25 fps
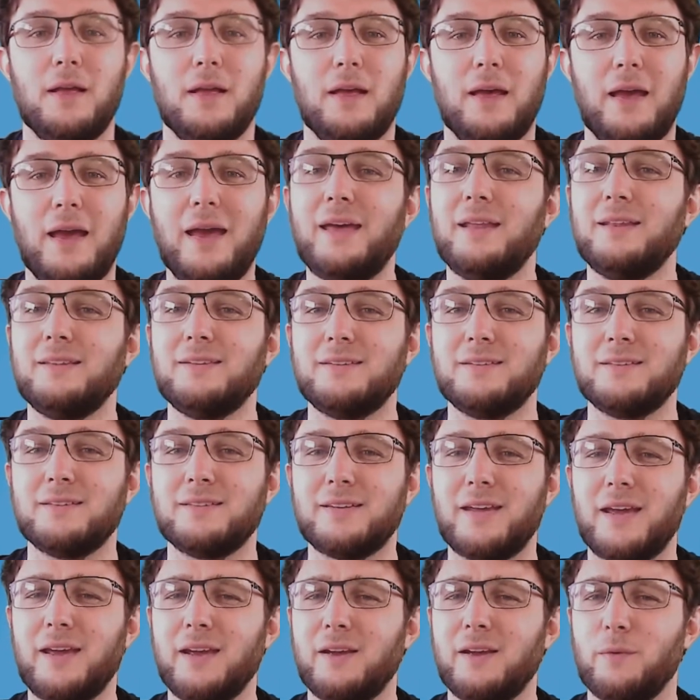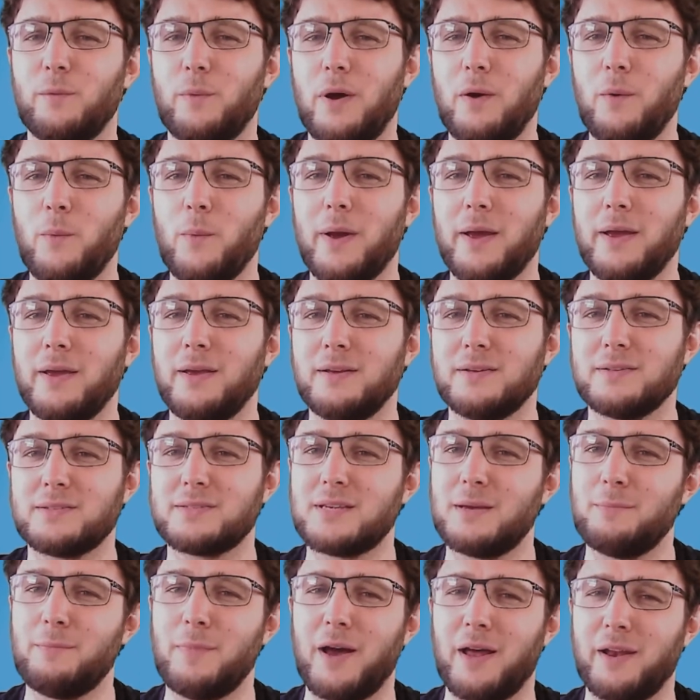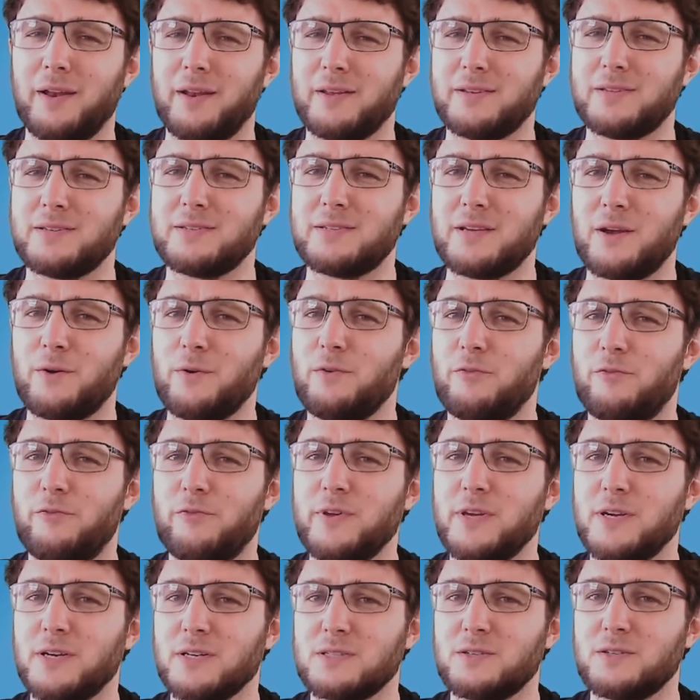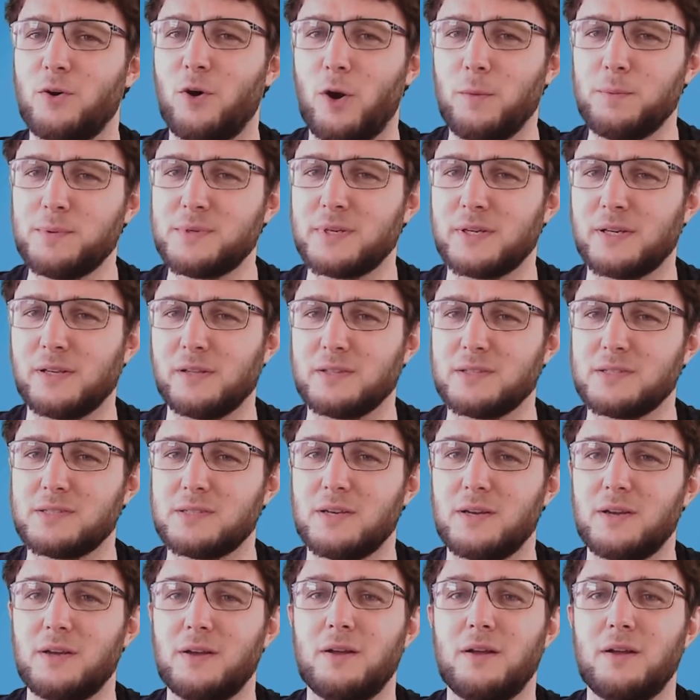And take away some unnecessary fears or obstacles.